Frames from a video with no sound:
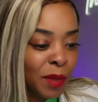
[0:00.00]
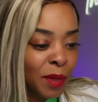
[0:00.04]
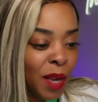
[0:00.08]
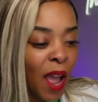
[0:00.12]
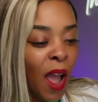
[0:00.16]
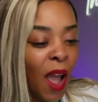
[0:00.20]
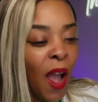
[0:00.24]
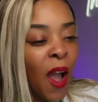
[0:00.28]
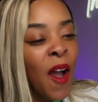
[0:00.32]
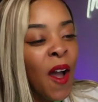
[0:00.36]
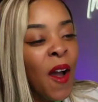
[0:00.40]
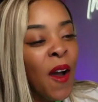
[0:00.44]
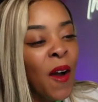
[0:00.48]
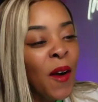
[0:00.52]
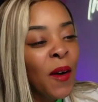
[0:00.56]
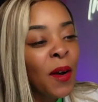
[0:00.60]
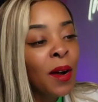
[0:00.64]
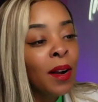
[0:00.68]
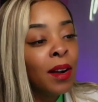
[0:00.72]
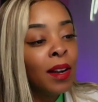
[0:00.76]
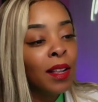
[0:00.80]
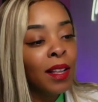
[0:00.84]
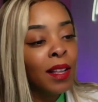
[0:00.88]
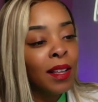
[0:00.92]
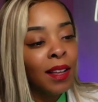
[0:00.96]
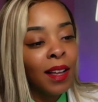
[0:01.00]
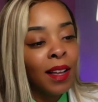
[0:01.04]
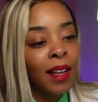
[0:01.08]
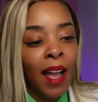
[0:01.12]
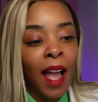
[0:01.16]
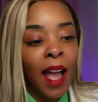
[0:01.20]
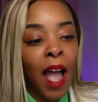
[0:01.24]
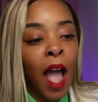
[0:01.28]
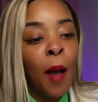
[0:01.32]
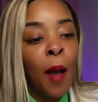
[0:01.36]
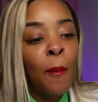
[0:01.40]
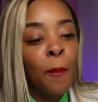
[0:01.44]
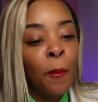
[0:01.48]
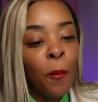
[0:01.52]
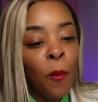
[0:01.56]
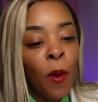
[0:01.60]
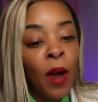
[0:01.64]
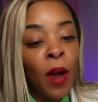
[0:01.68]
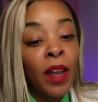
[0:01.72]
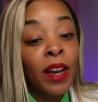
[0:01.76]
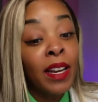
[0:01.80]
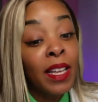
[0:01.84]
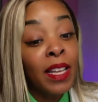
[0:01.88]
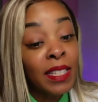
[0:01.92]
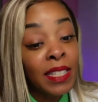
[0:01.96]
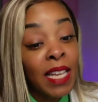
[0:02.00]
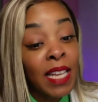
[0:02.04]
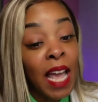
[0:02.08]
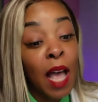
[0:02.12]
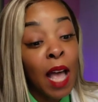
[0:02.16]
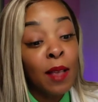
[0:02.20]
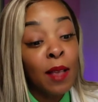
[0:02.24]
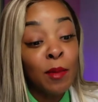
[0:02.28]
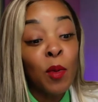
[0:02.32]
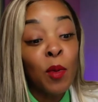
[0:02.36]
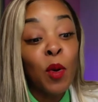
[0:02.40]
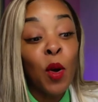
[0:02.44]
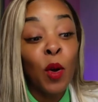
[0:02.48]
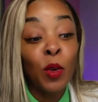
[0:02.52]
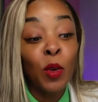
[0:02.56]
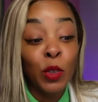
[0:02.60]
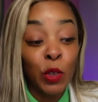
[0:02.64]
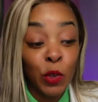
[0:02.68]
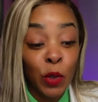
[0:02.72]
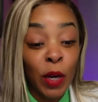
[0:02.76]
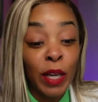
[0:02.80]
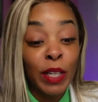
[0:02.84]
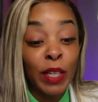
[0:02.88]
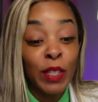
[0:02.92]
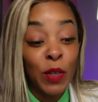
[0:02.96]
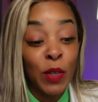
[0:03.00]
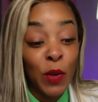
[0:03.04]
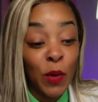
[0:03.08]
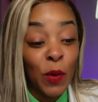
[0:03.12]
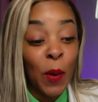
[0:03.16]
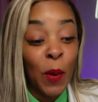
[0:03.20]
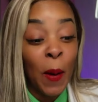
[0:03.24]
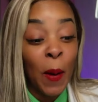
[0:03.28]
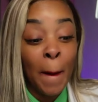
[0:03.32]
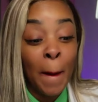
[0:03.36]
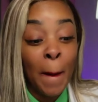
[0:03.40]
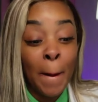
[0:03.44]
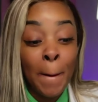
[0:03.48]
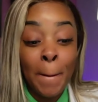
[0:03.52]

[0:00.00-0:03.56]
oh, I'm one of these times I'm gonna go straight to it.